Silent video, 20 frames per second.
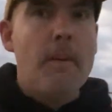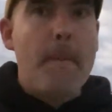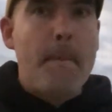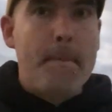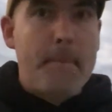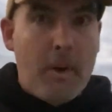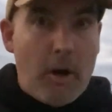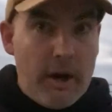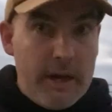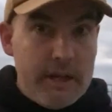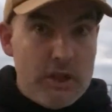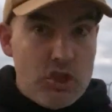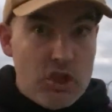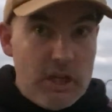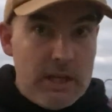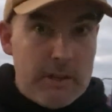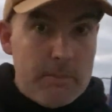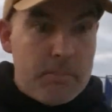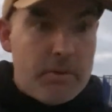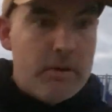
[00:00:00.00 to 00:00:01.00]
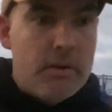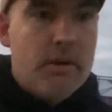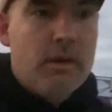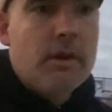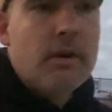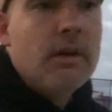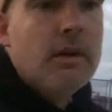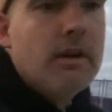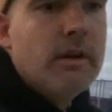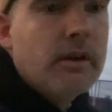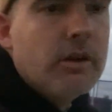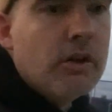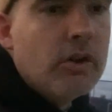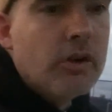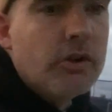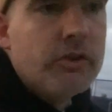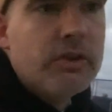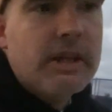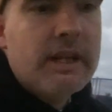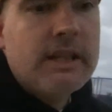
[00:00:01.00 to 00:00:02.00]
buy cheap,
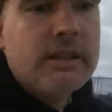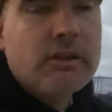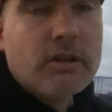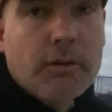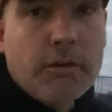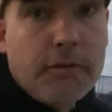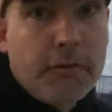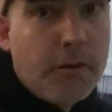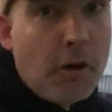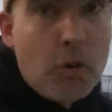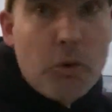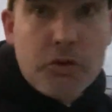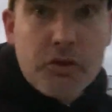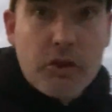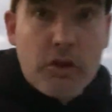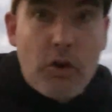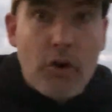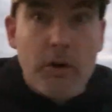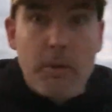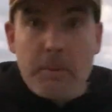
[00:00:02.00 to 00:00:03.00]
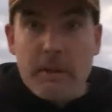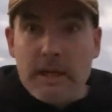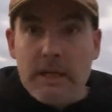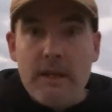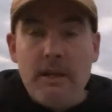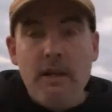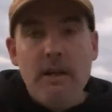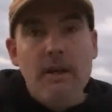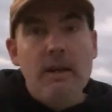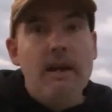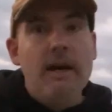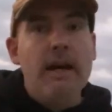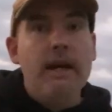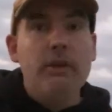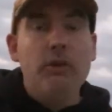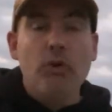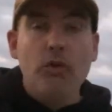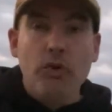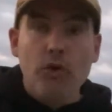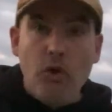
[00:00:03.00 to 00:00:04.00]
because it's a false economy and
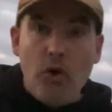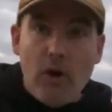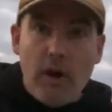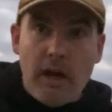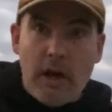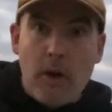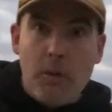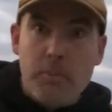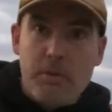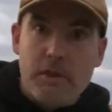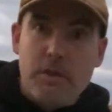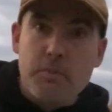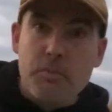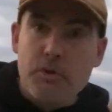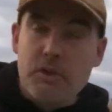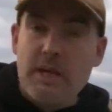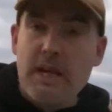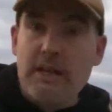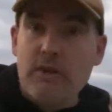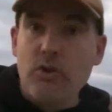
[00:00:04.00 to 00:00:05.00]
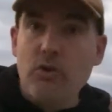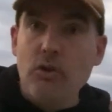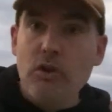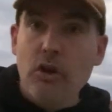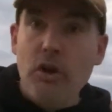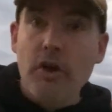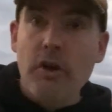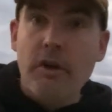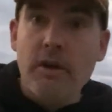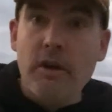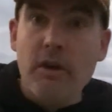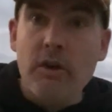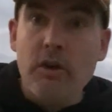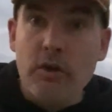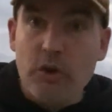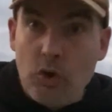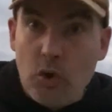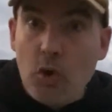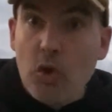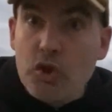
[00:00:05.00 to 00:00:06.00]
you're not helping to protect your learner,
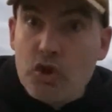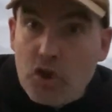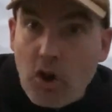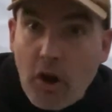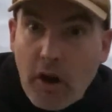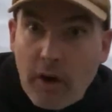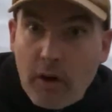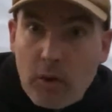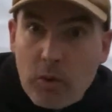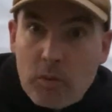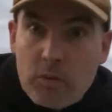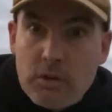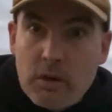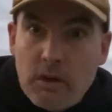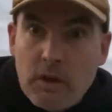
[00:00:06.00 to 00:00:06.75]
your child,